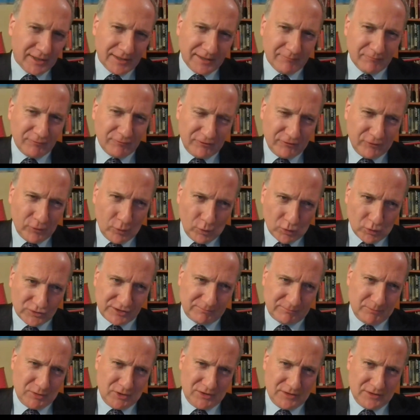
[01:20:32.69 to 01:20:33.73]
and
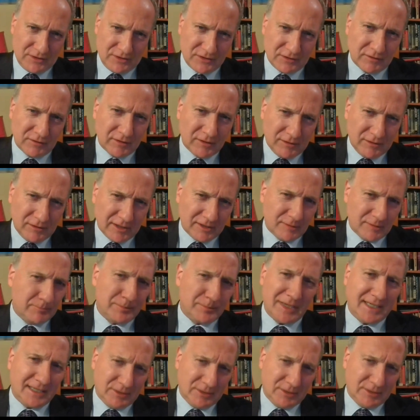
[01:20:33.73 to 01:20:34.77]
enforcement and
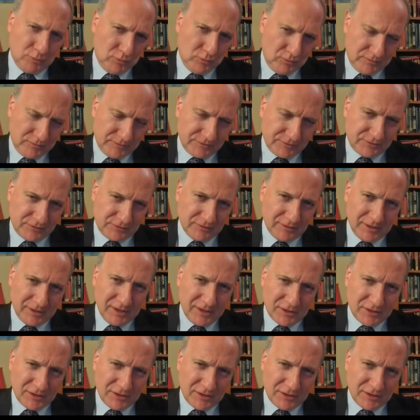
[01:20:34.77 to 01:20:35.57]
appeals